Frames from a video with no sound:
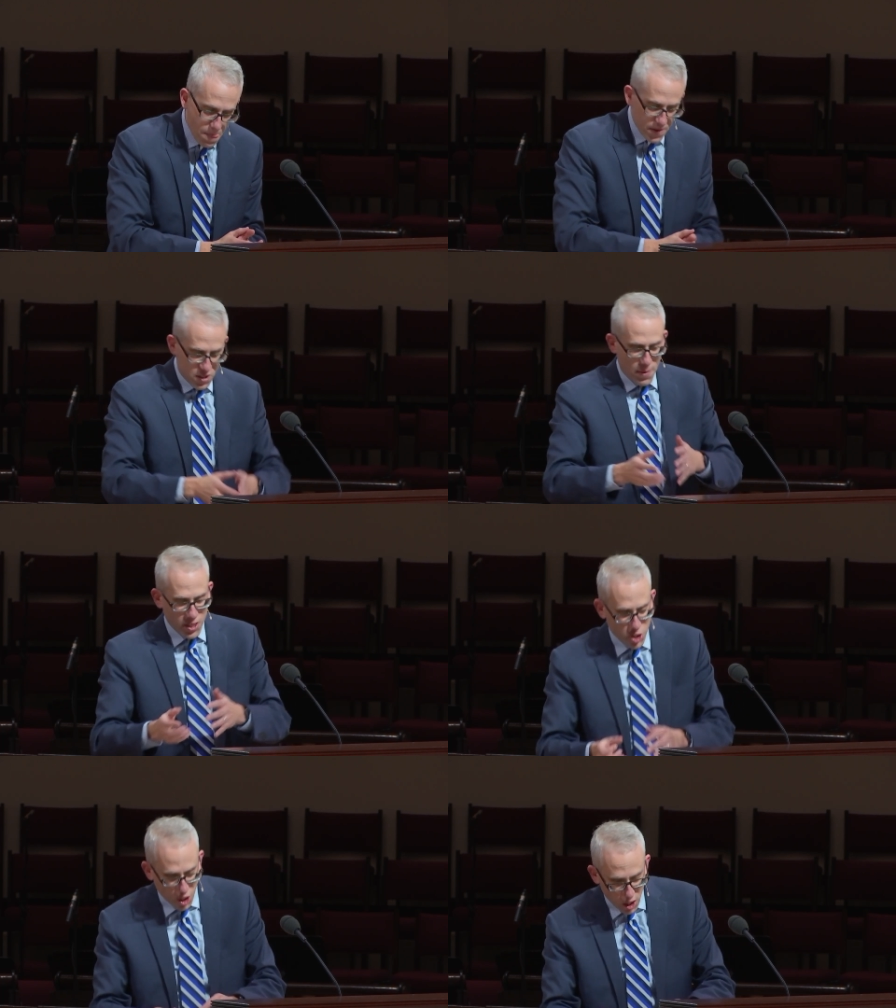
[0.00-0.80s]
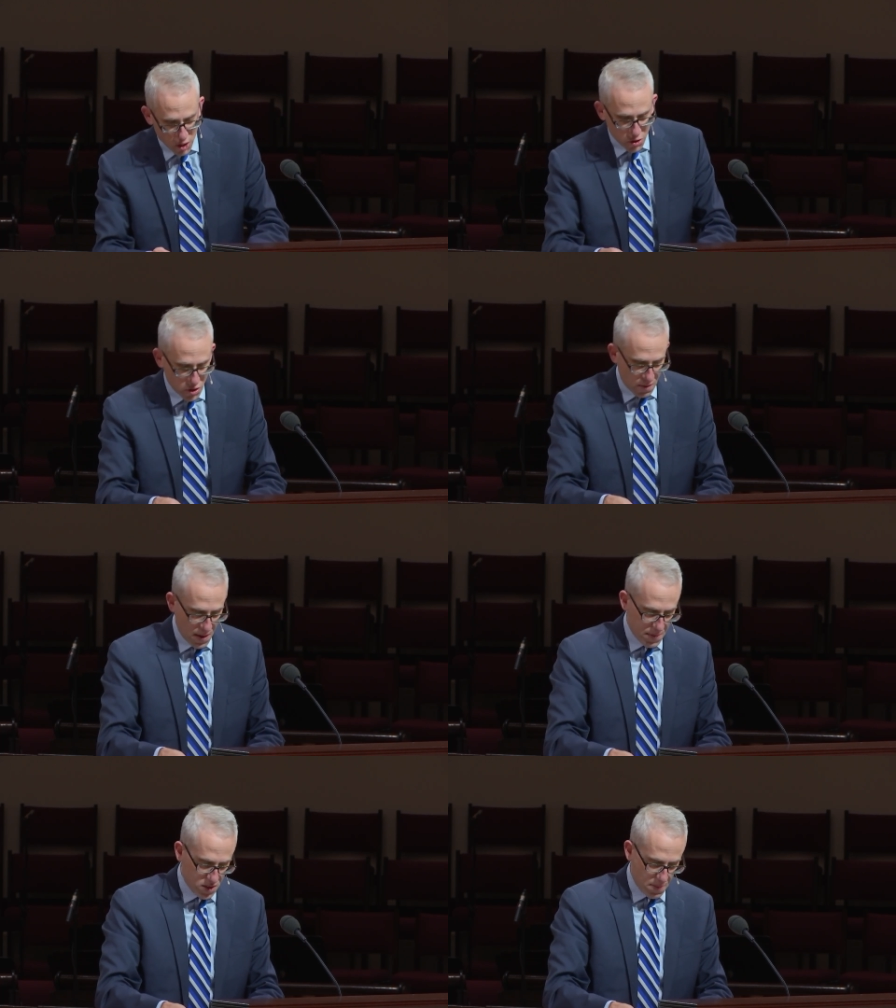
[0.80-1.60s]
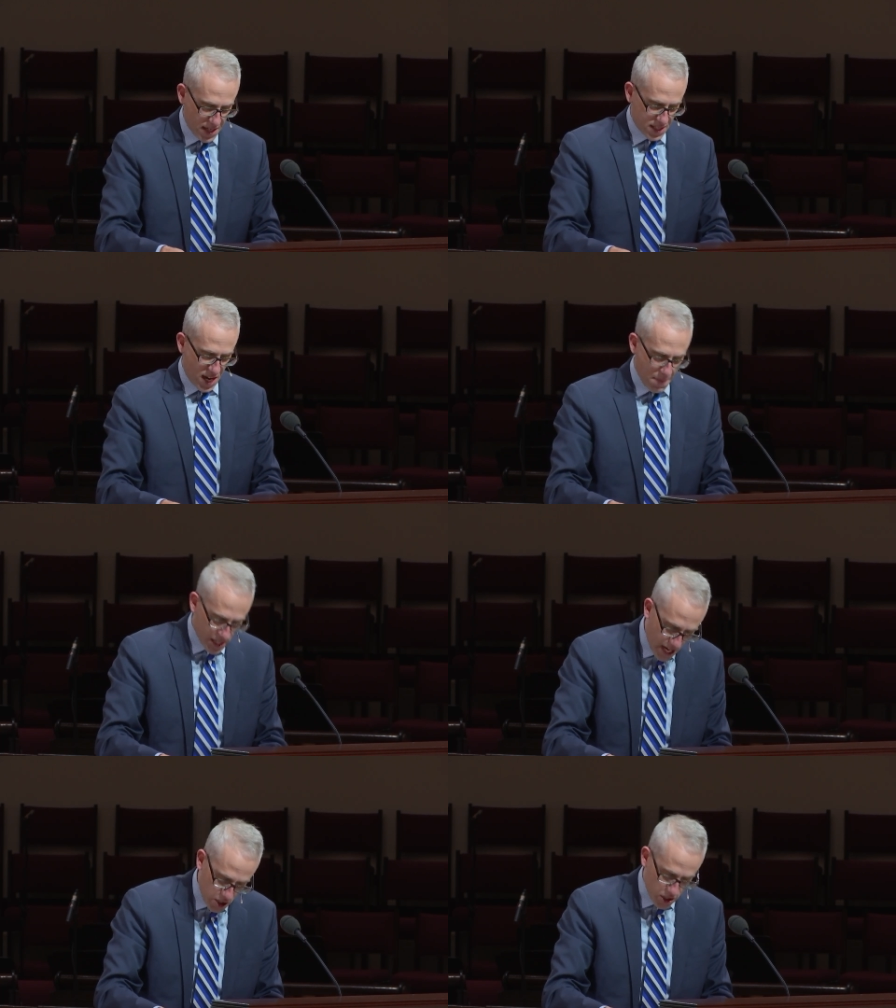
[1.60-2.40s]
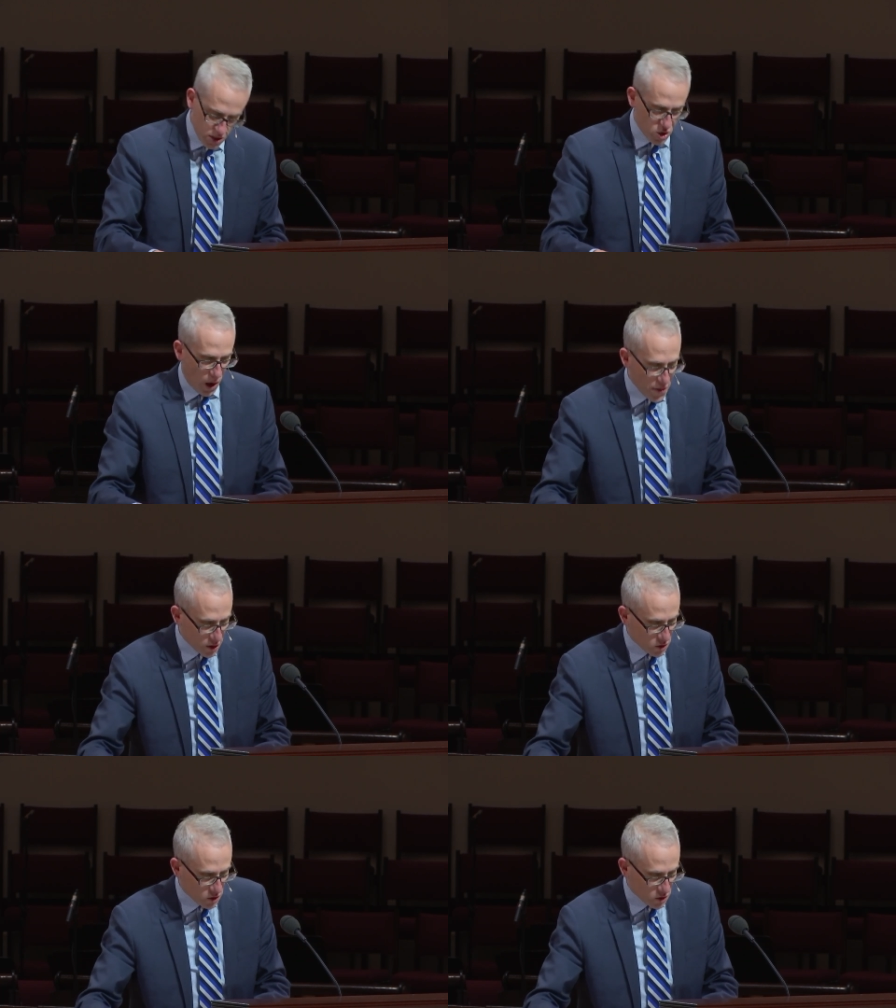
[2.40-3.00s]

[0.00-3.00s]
then to my church, then maybe to my denomination, to other